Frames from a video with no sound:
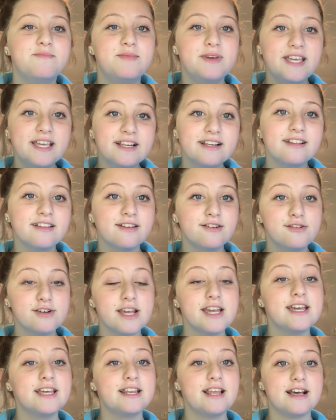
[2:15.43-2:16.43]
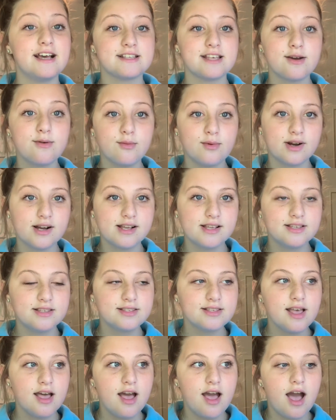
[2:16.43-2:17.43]
being a little kid as I
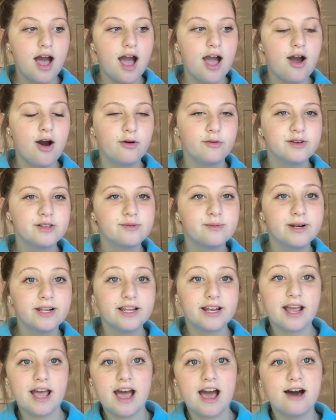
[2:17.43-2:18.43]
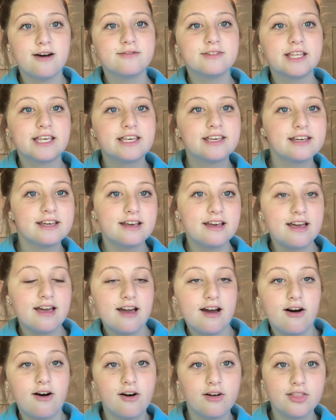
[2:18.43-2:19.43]
was, I always wanted to have like
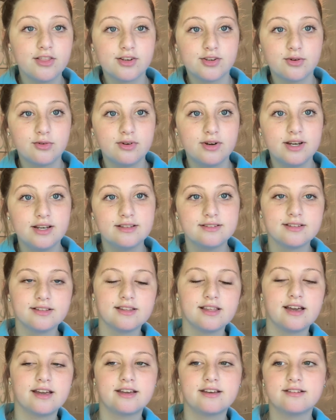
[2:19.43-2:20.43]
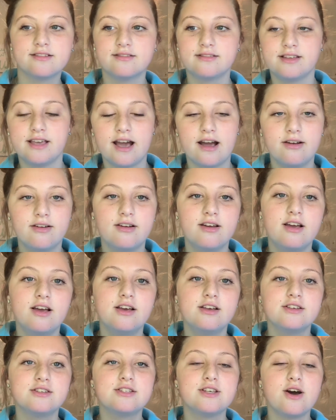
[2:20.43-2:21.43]
all the toys and like, yeah.
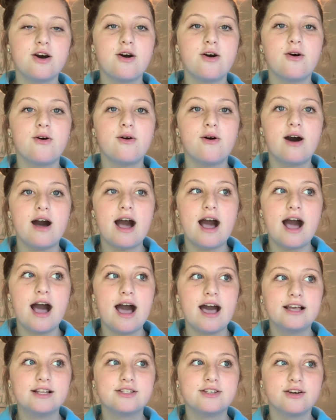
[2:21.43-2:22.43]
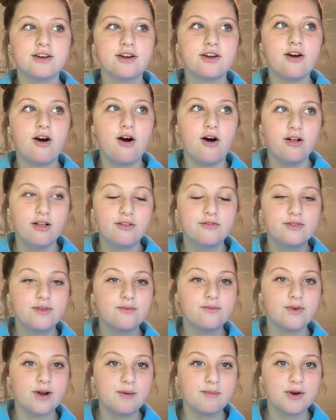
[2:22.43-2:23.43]
So I took all of
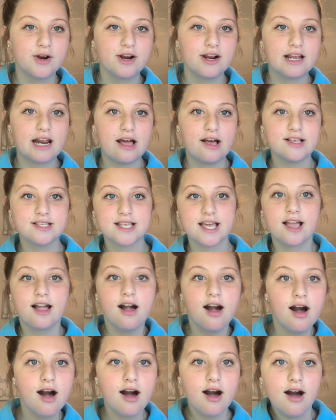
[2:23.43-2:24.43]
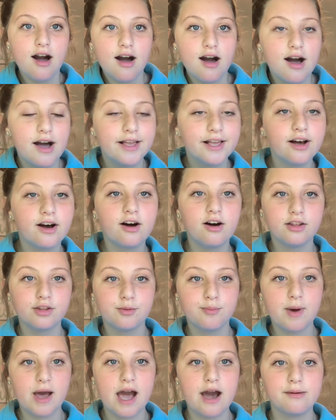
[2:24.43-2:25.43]
them from her and I was like, haha, I got all
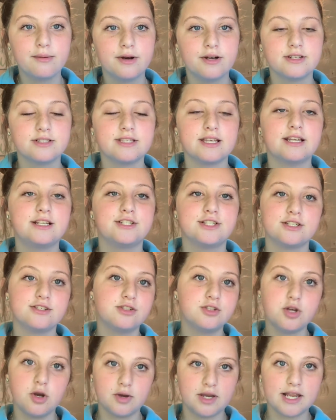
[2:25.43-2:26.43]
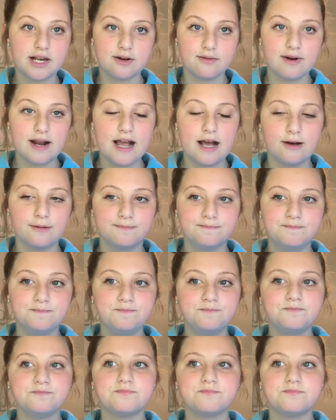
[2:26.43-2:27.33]
the powers, like just joking around.